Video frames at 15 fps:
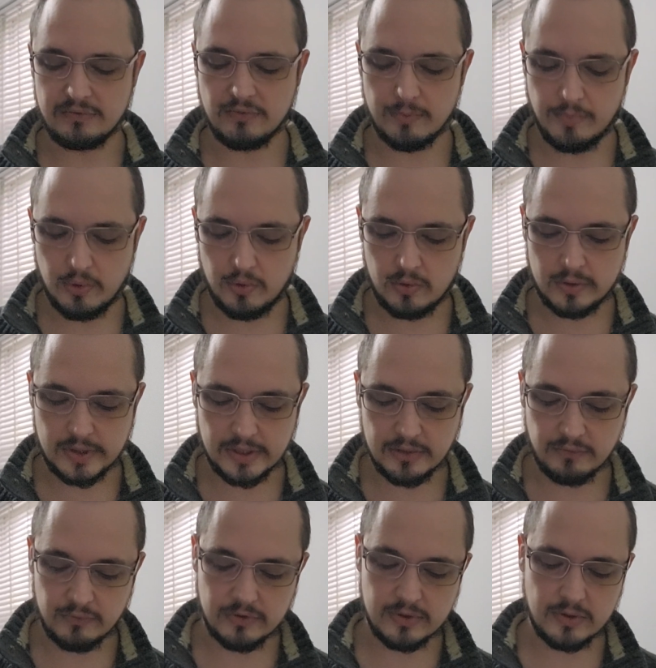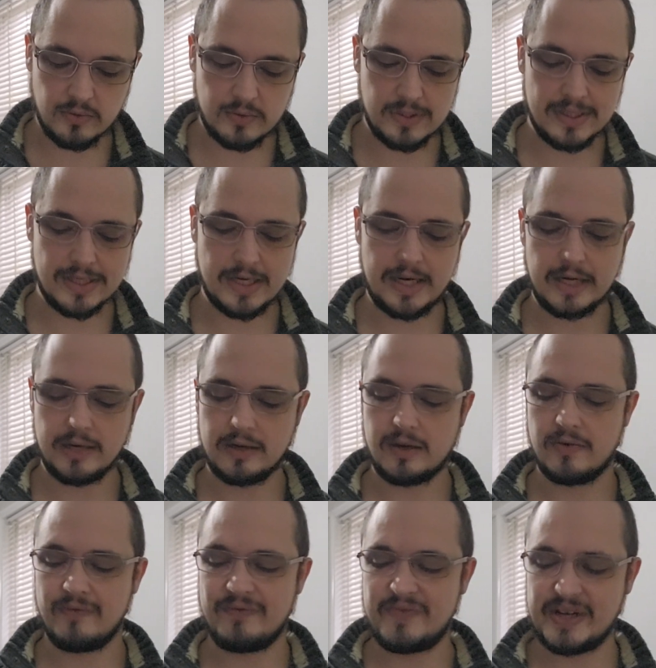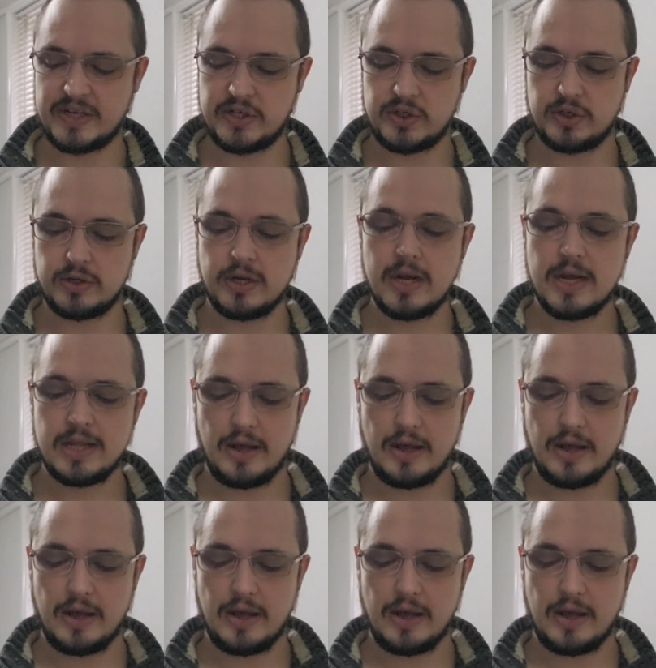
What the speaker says: reported resulted in conviction.